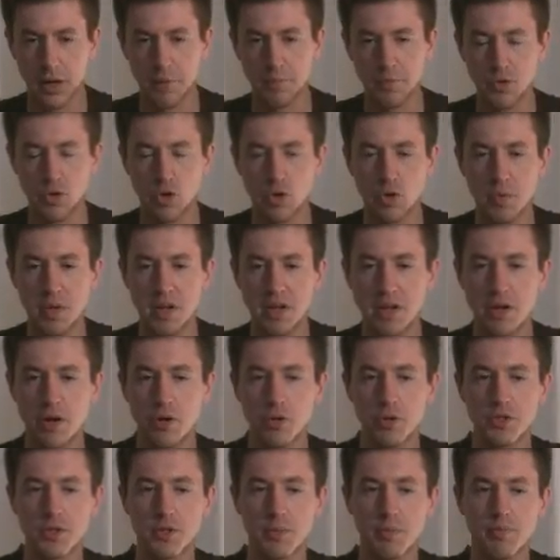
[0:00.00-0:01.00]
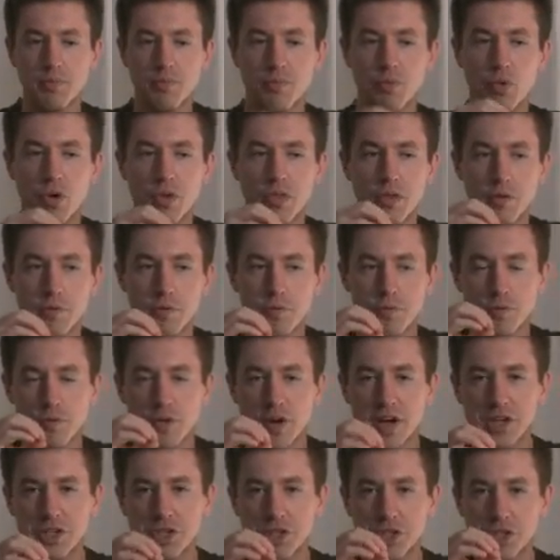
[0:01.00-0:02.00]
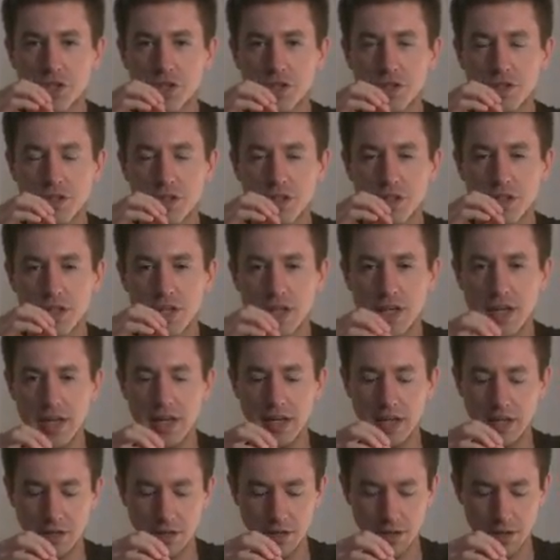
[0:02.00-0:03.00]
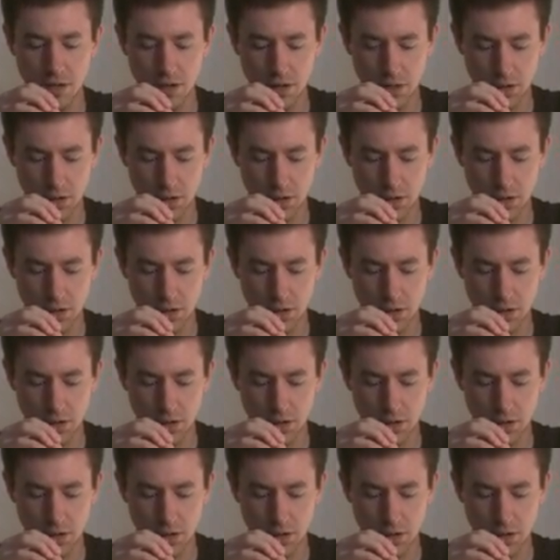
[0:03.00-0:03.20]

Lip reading: You're going to be noticing with a fresh, keen